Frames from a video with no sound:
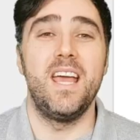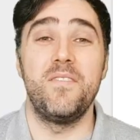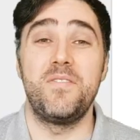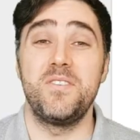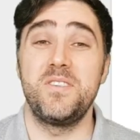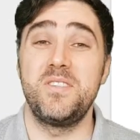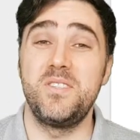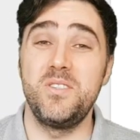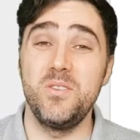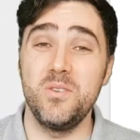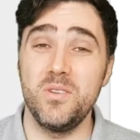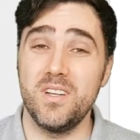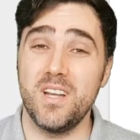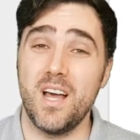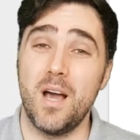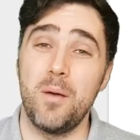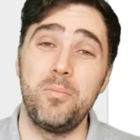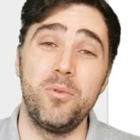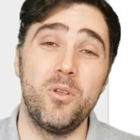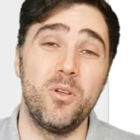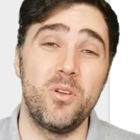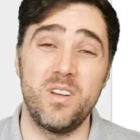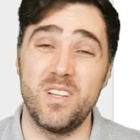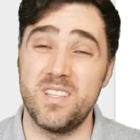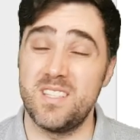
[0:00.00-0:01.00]
If a student
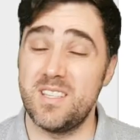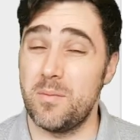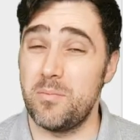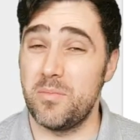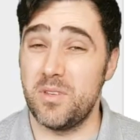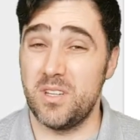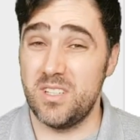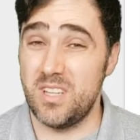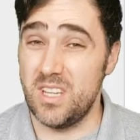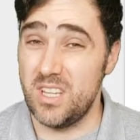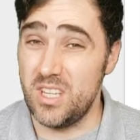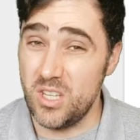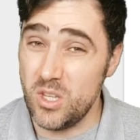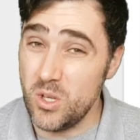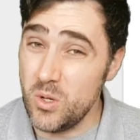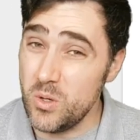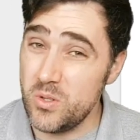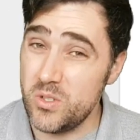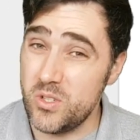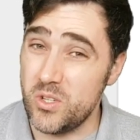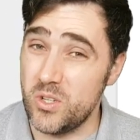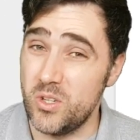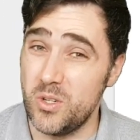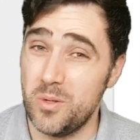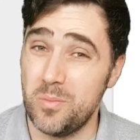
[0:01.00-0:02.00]
uploaded something to
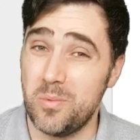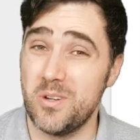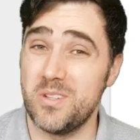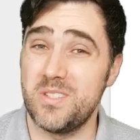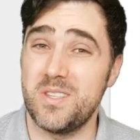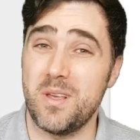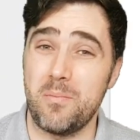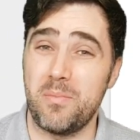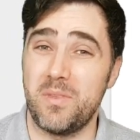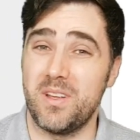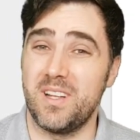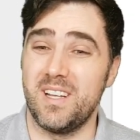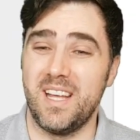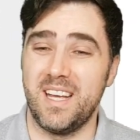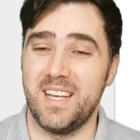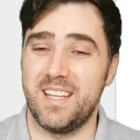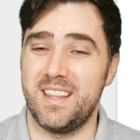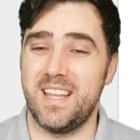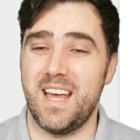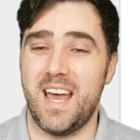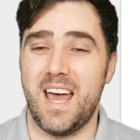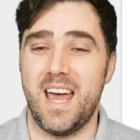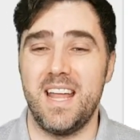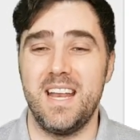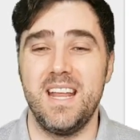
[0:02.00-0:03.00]
YouTube or something like
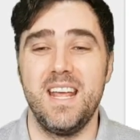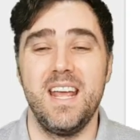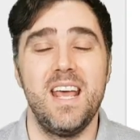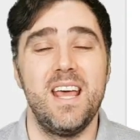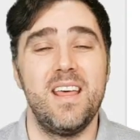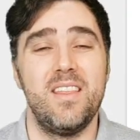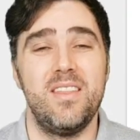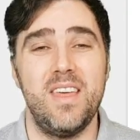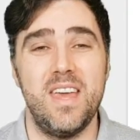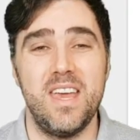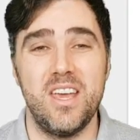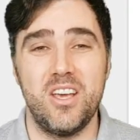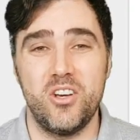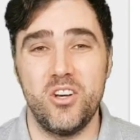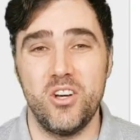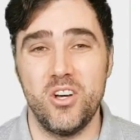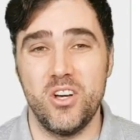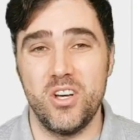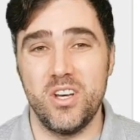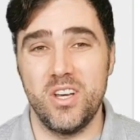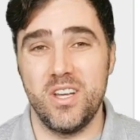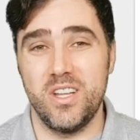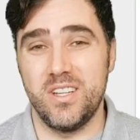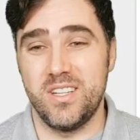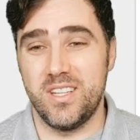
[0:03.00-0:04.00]
that, they
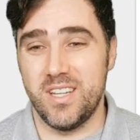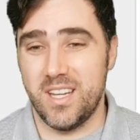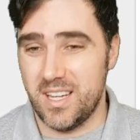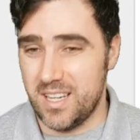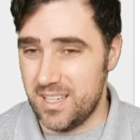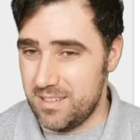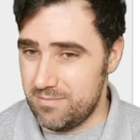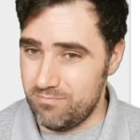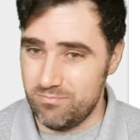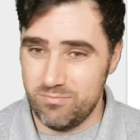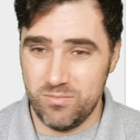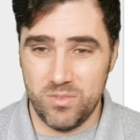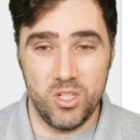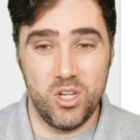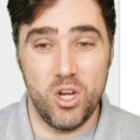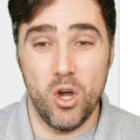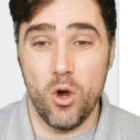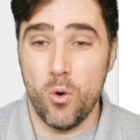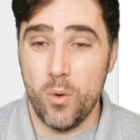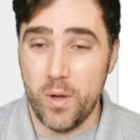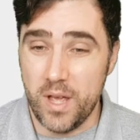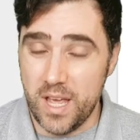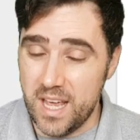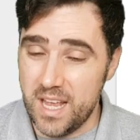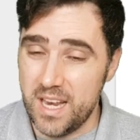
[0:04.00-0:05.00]
could
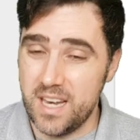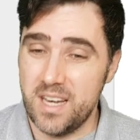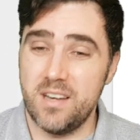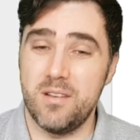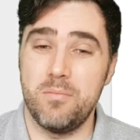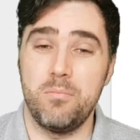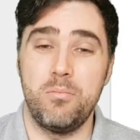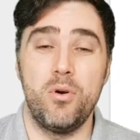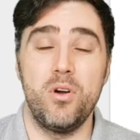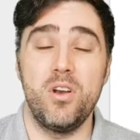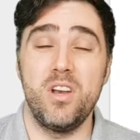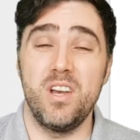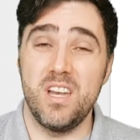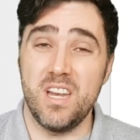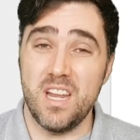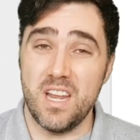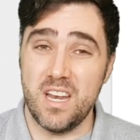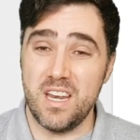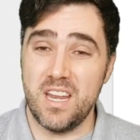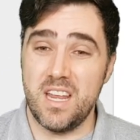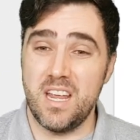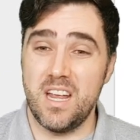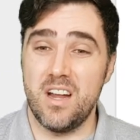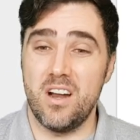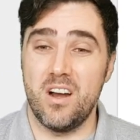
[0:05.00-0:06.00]
go in, put it
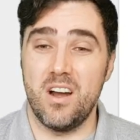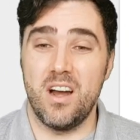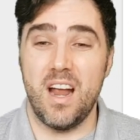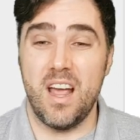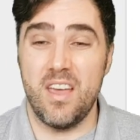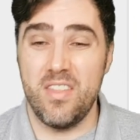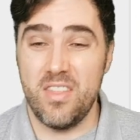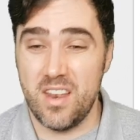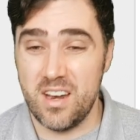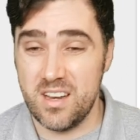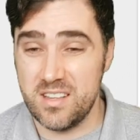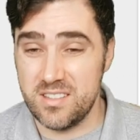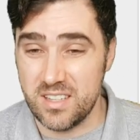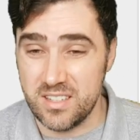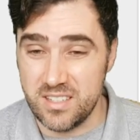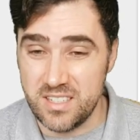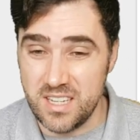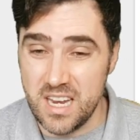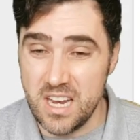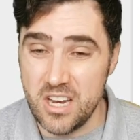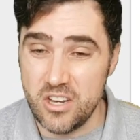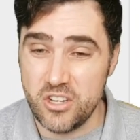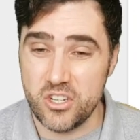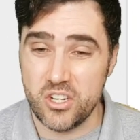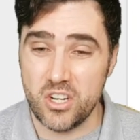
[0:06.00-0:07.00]
in here, and then as a
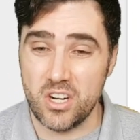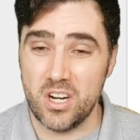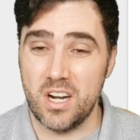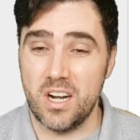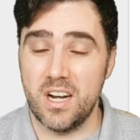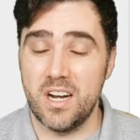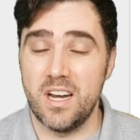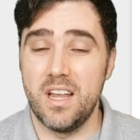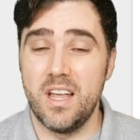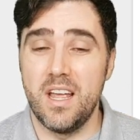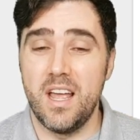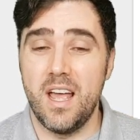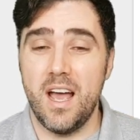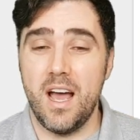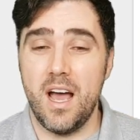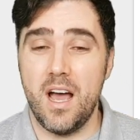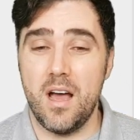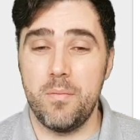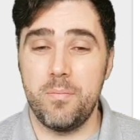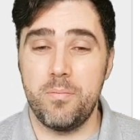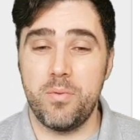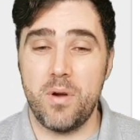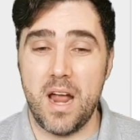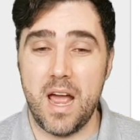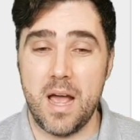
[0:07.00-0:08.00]
teacher,
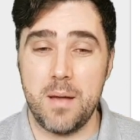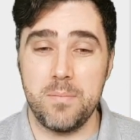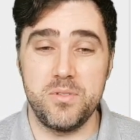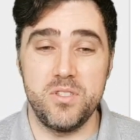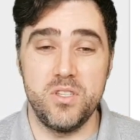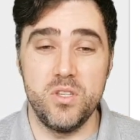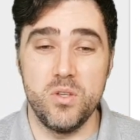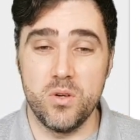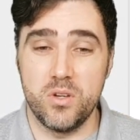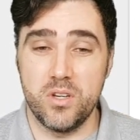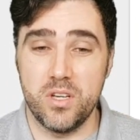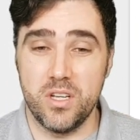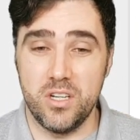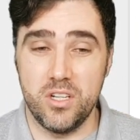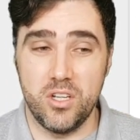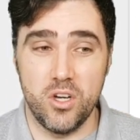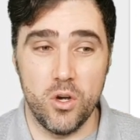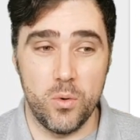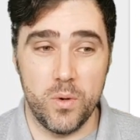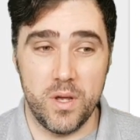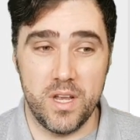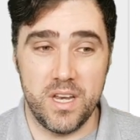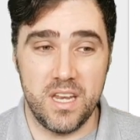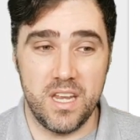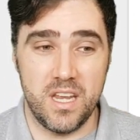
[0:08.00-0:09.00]
perhaps you could
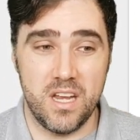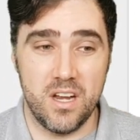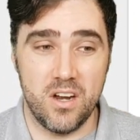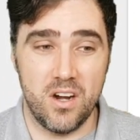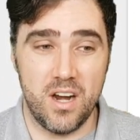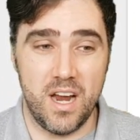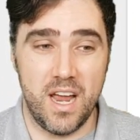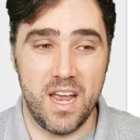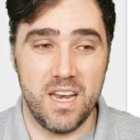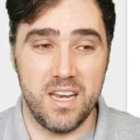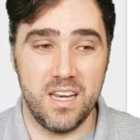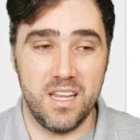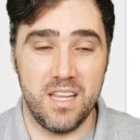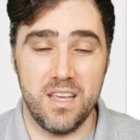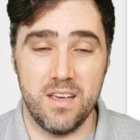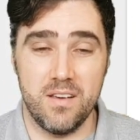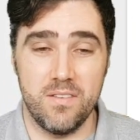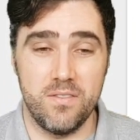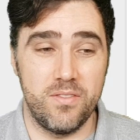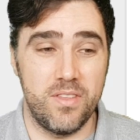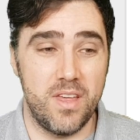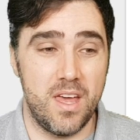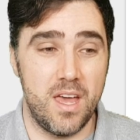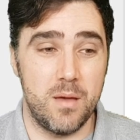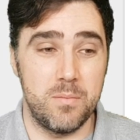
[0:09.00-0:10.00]
go in here and
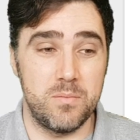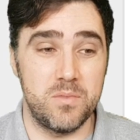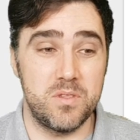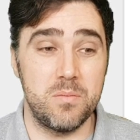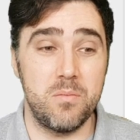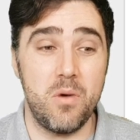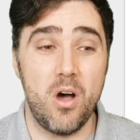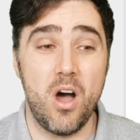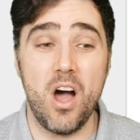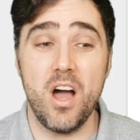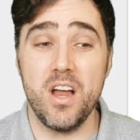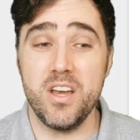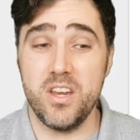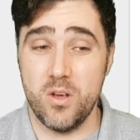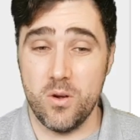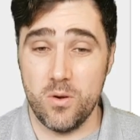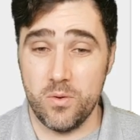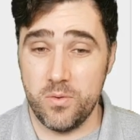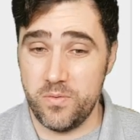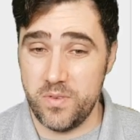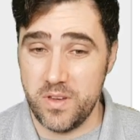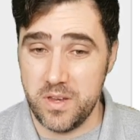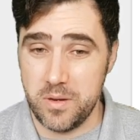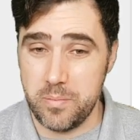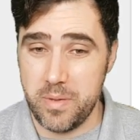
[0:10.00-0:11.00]
give them some audio
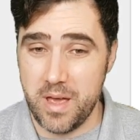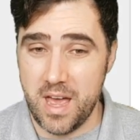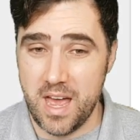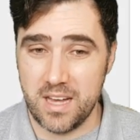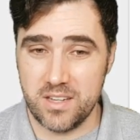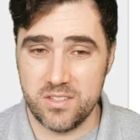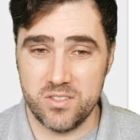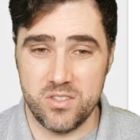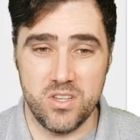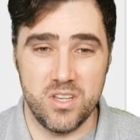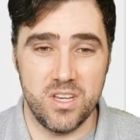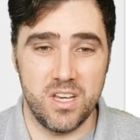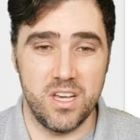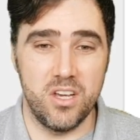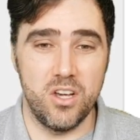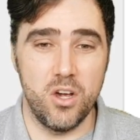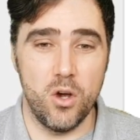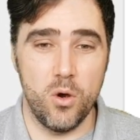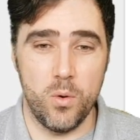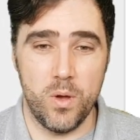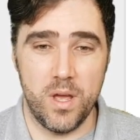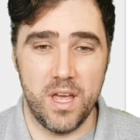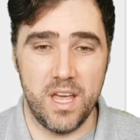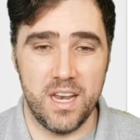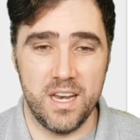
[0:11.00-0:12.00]
feedback. So you could
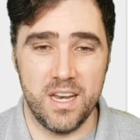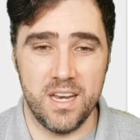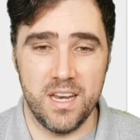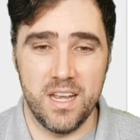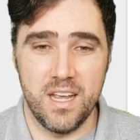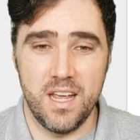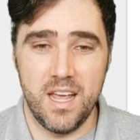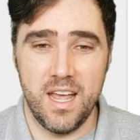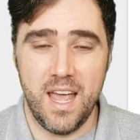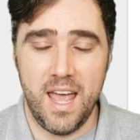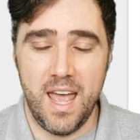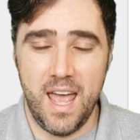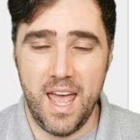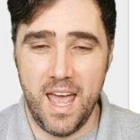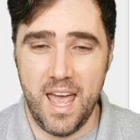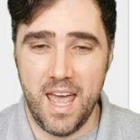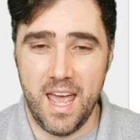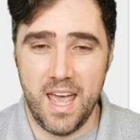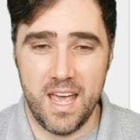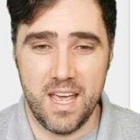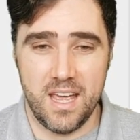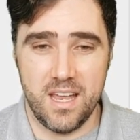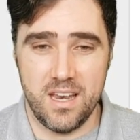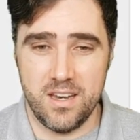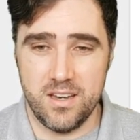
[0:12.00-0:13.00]
go in
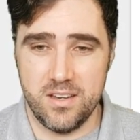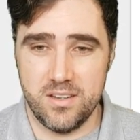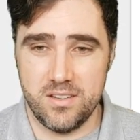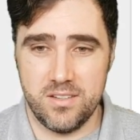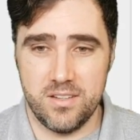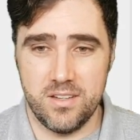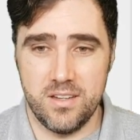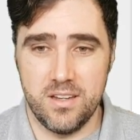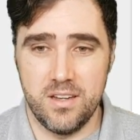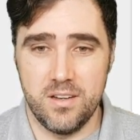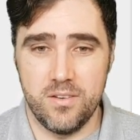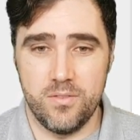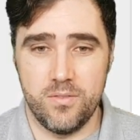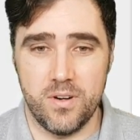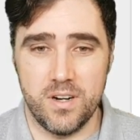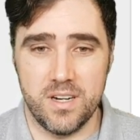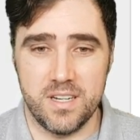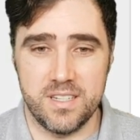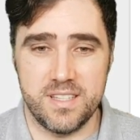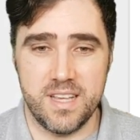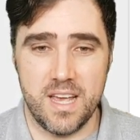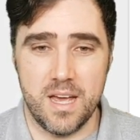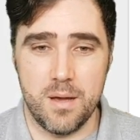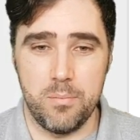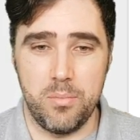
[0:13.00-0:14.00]
and, for
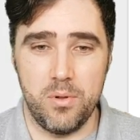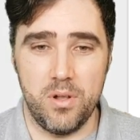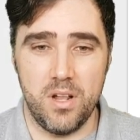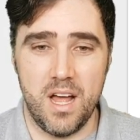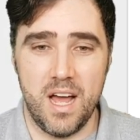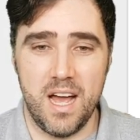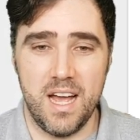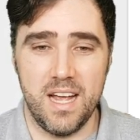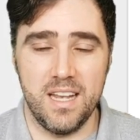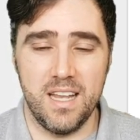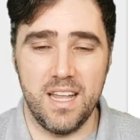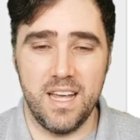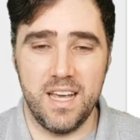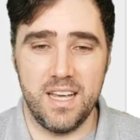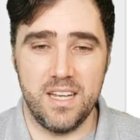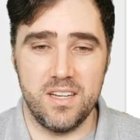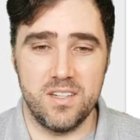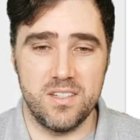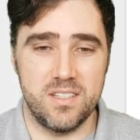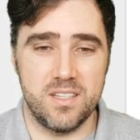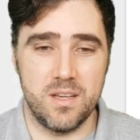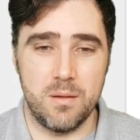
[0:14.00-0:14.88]
example, highlight